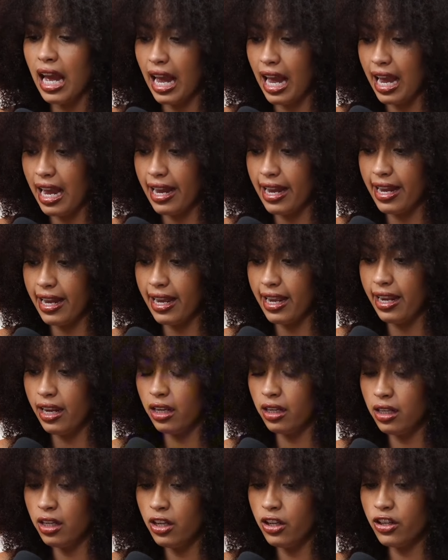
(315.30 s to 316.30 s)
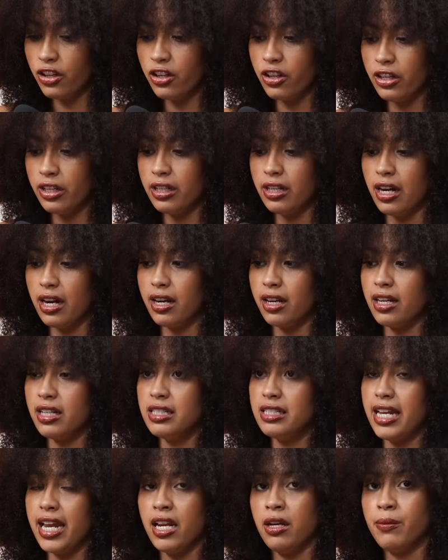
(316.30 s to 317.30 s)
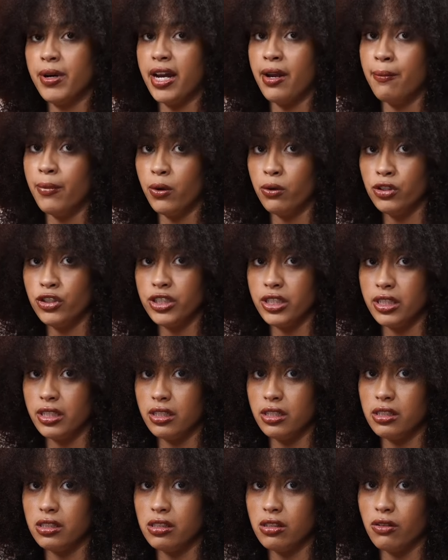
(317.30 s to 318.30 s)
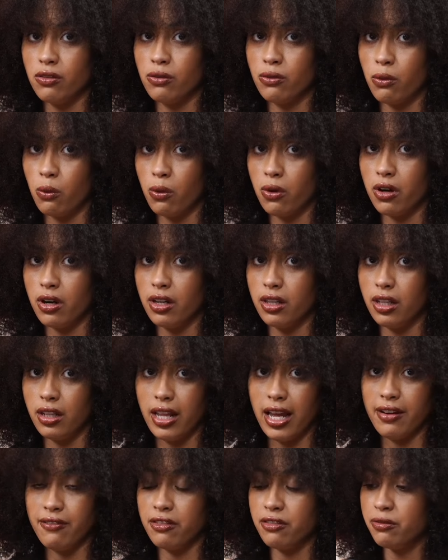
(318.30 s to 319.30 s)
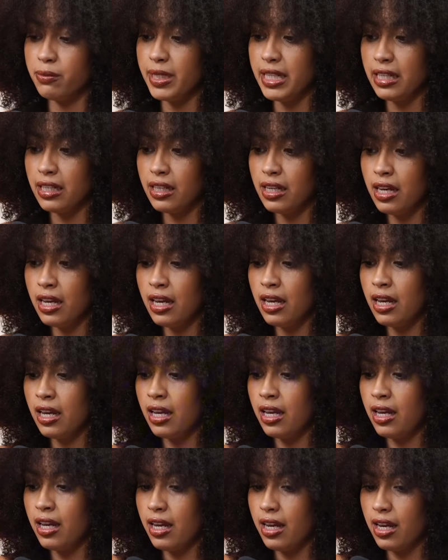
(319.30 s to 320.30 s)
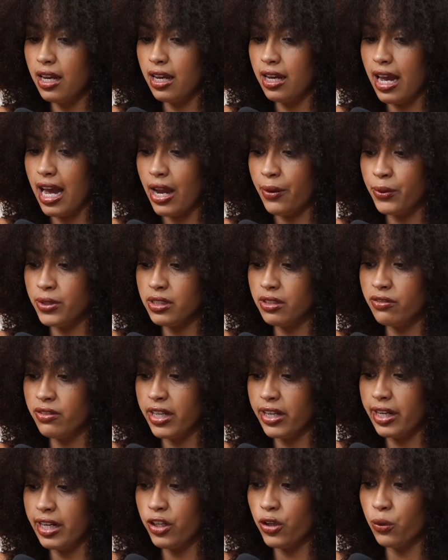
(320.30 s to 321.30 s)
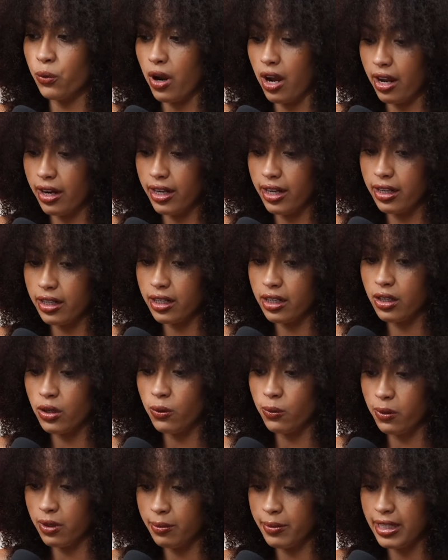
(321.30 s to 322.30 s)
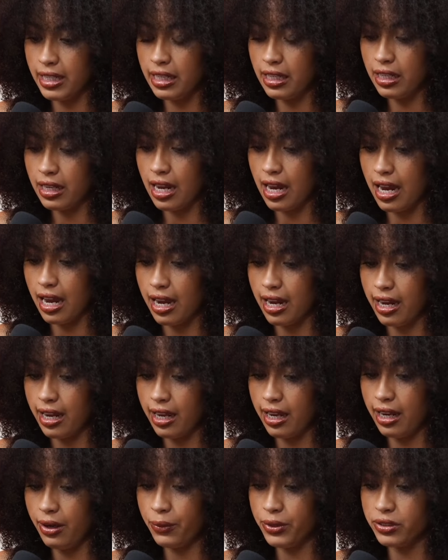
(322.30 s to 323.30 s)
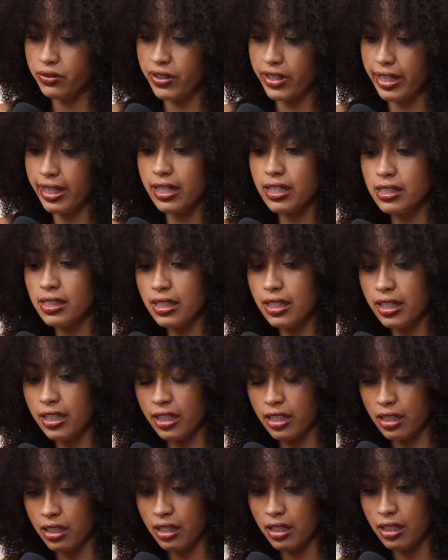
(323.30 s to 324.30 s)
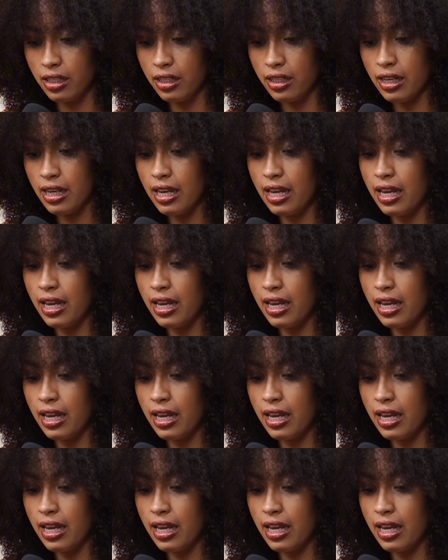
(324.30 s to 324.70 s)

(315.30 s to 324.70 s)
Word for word: I could not contain my emotions for the life of me. I was a very neurotic woman. I was very insecure.